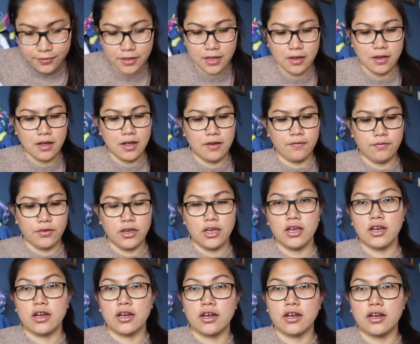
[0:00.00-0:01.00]
I have
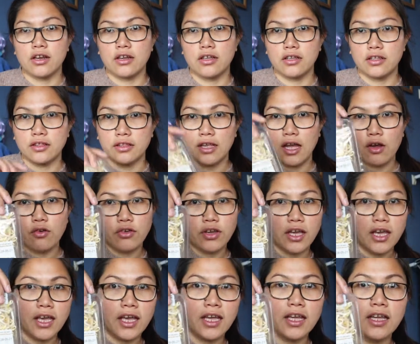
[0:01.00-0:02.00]
here
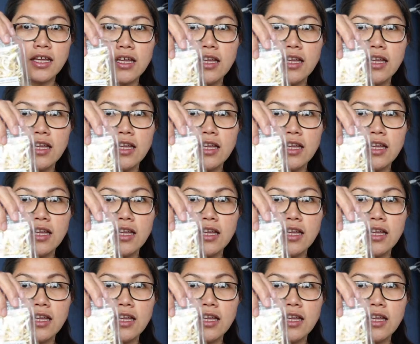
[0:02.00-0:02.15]
tauge.